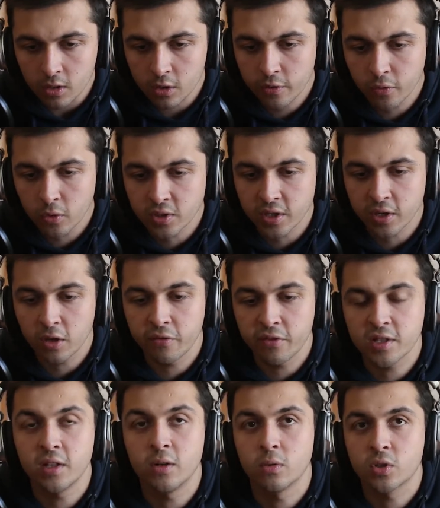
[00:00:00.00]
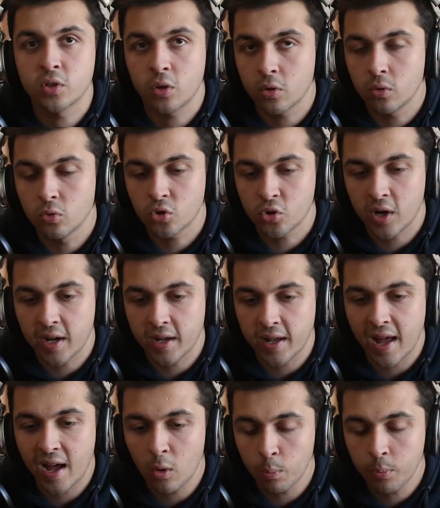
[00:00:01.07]
You've also got this little toggle track
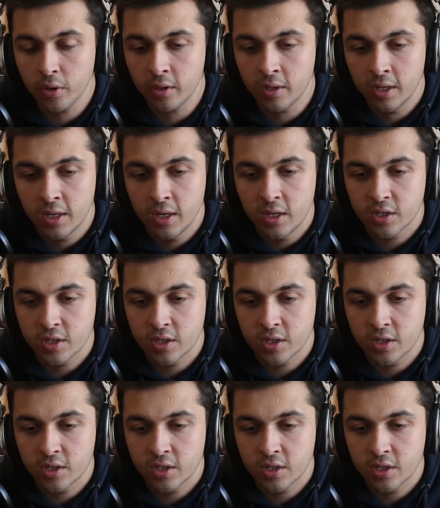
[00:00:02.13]
output,